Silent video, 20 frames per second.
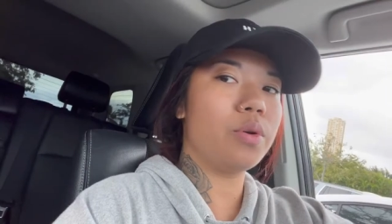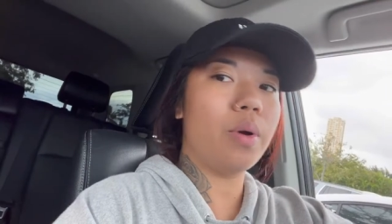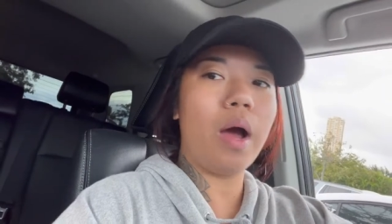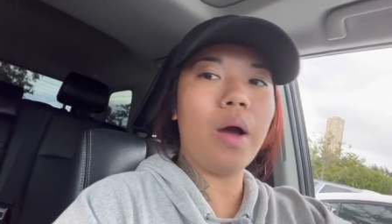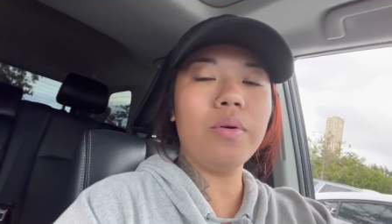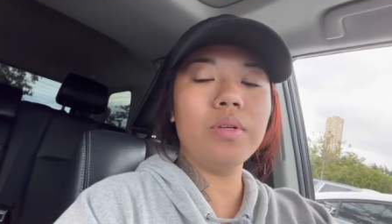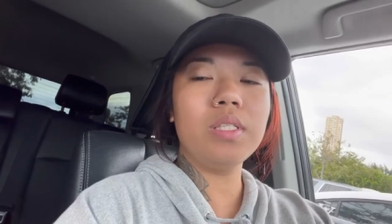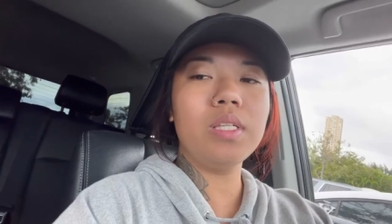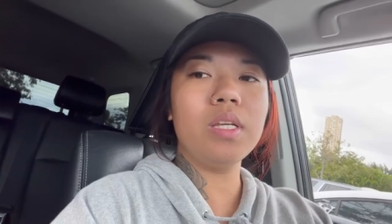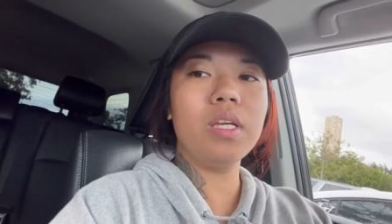I
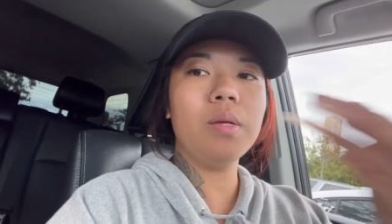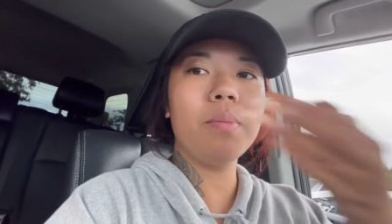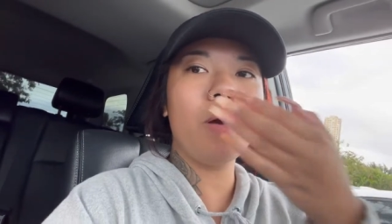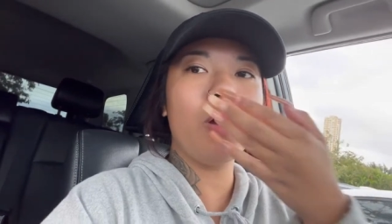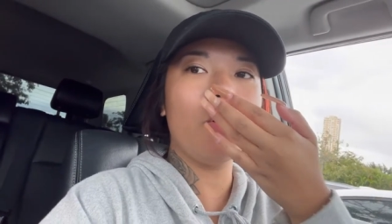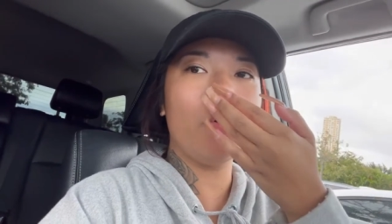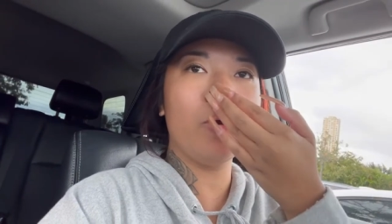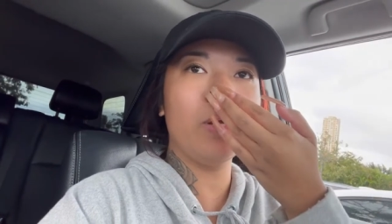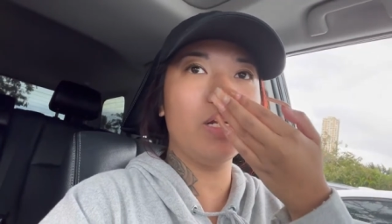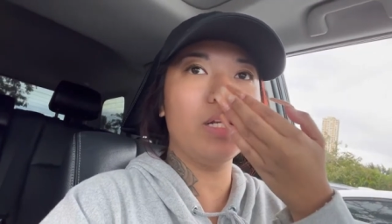was thinking
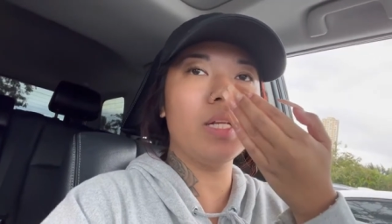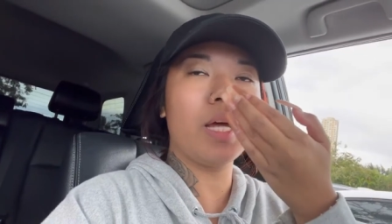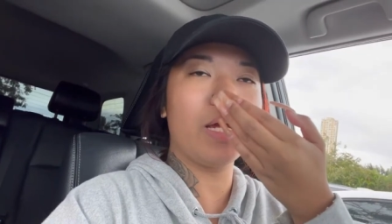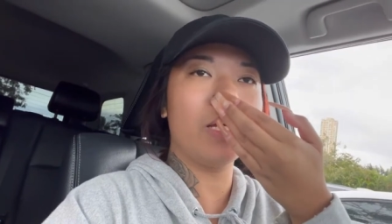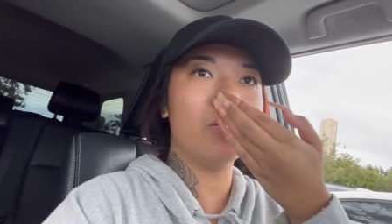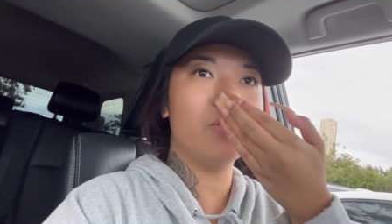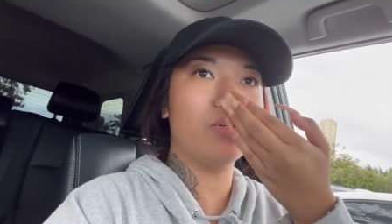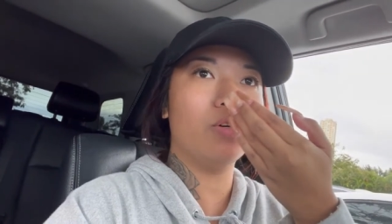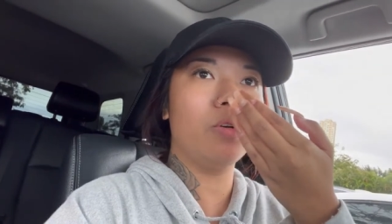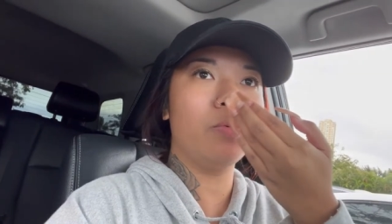about going to
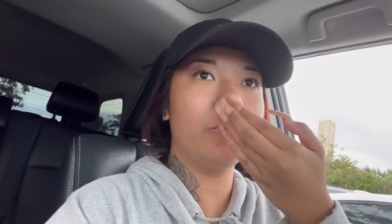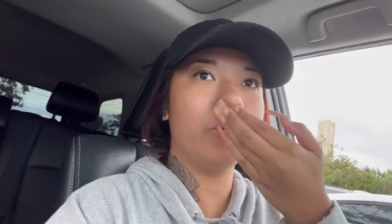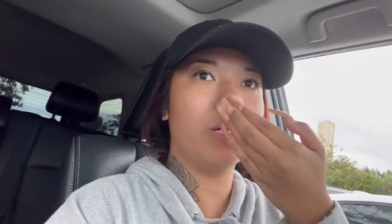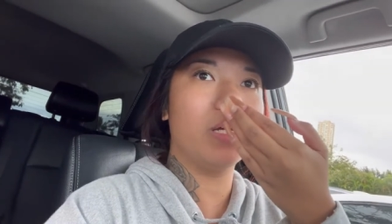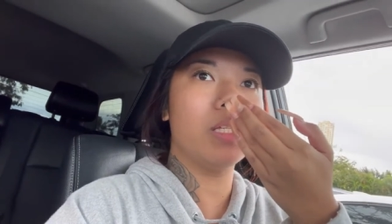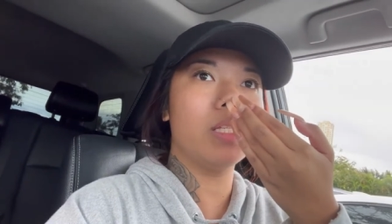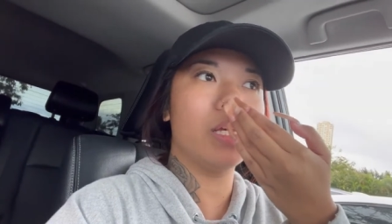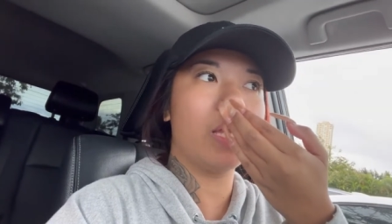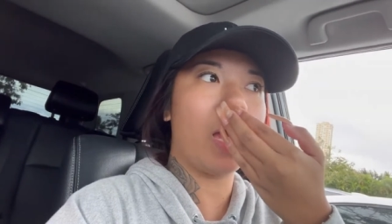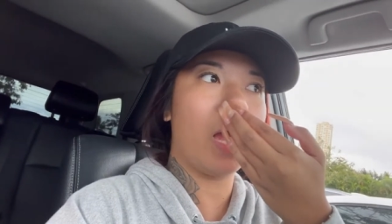Daiso
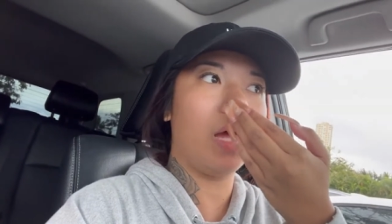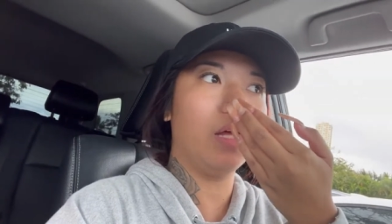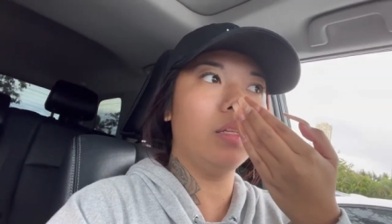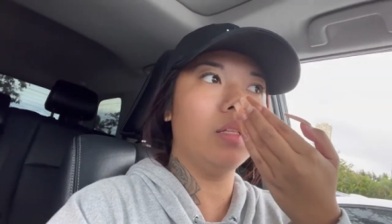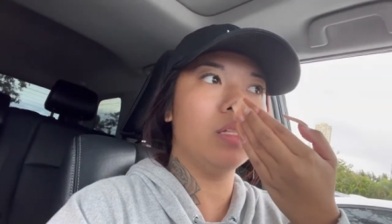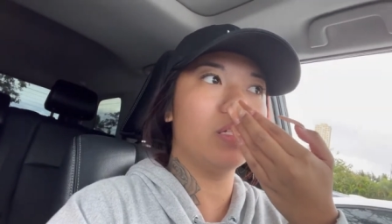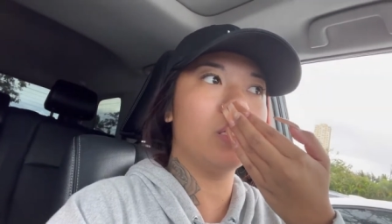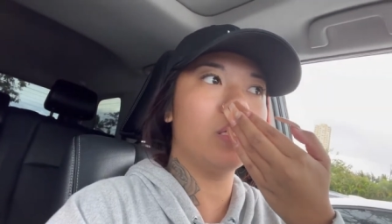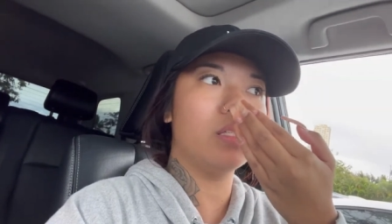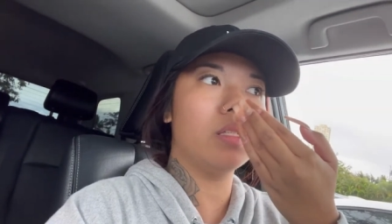because they had
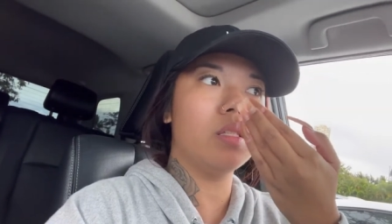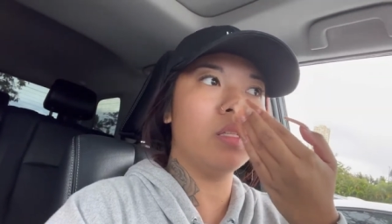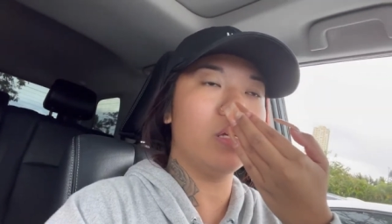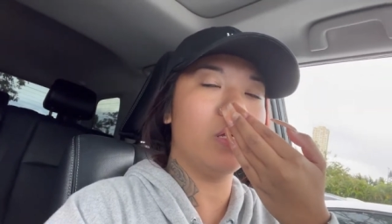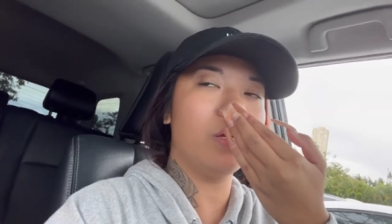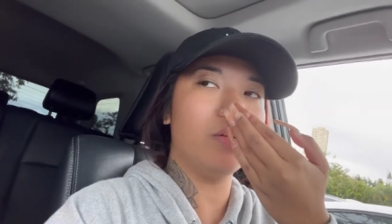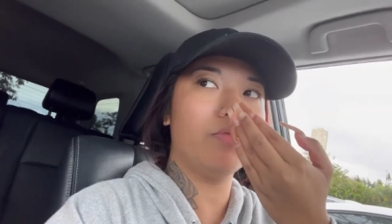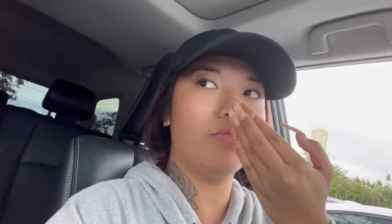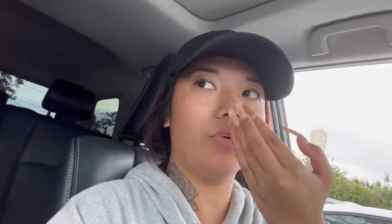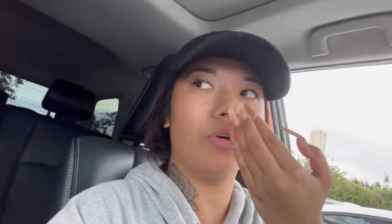this
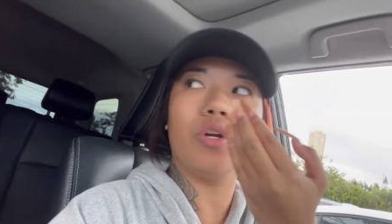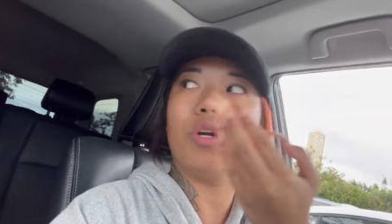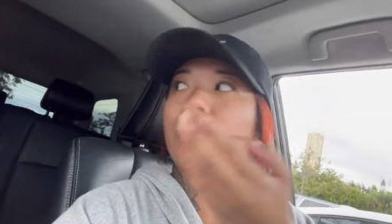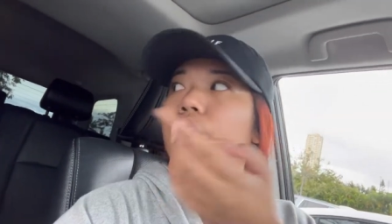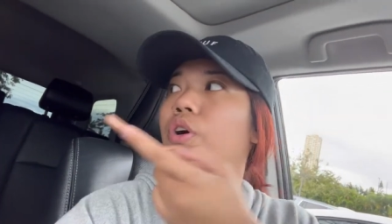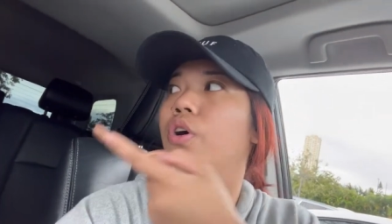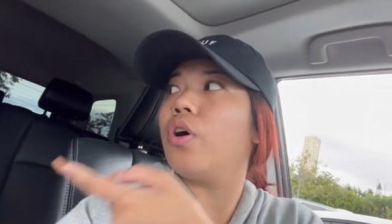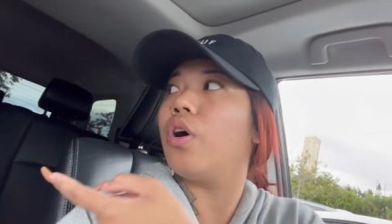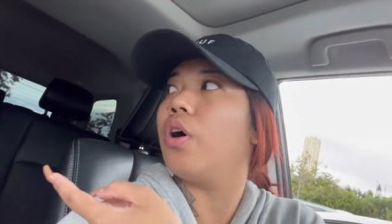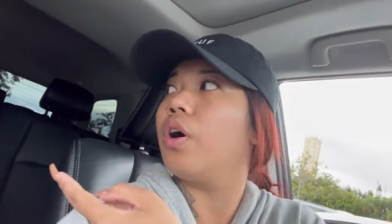thing for your
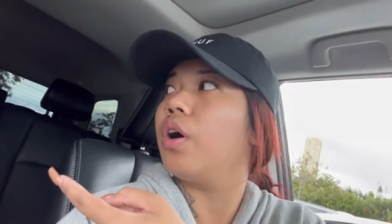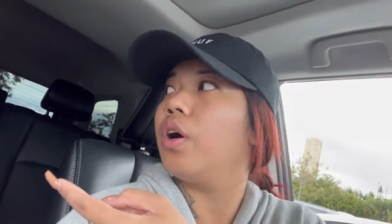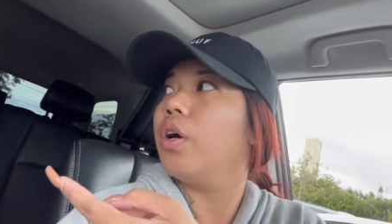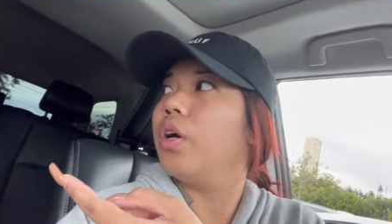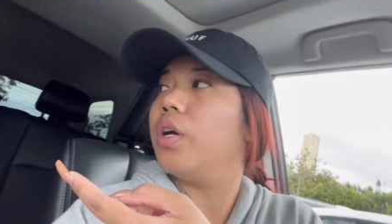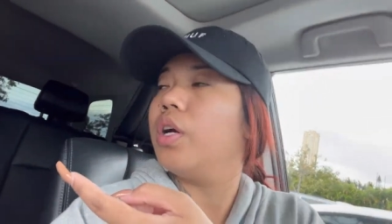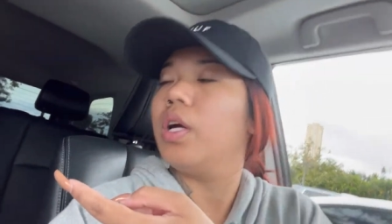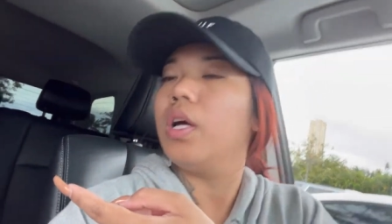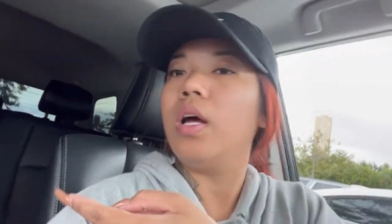car,